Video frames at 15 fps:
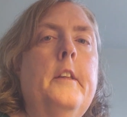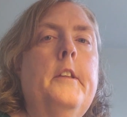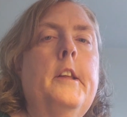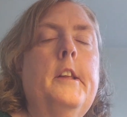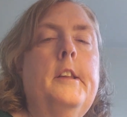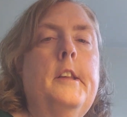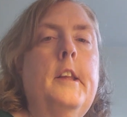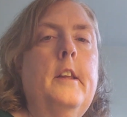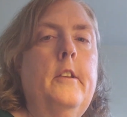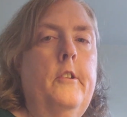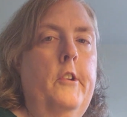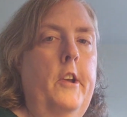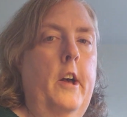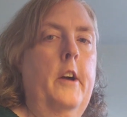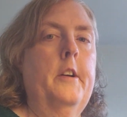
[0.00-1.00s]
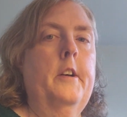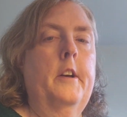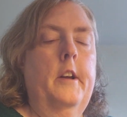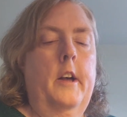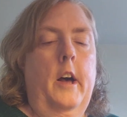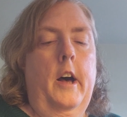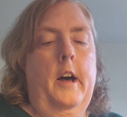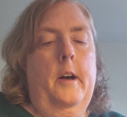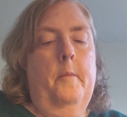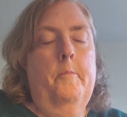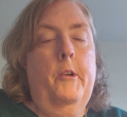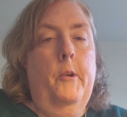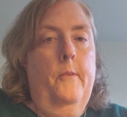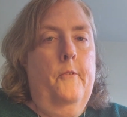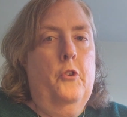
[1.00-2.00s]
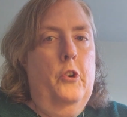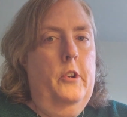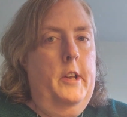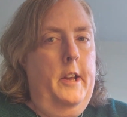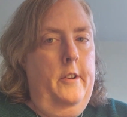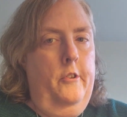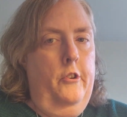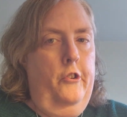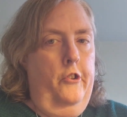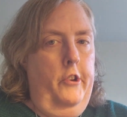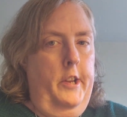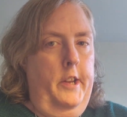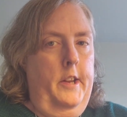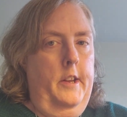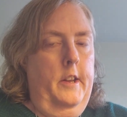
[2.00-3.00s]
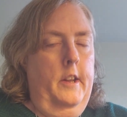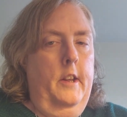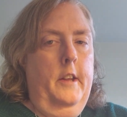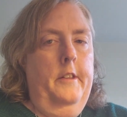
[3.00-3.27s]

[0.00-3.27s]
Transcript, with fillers: This is young, um, youthful energy,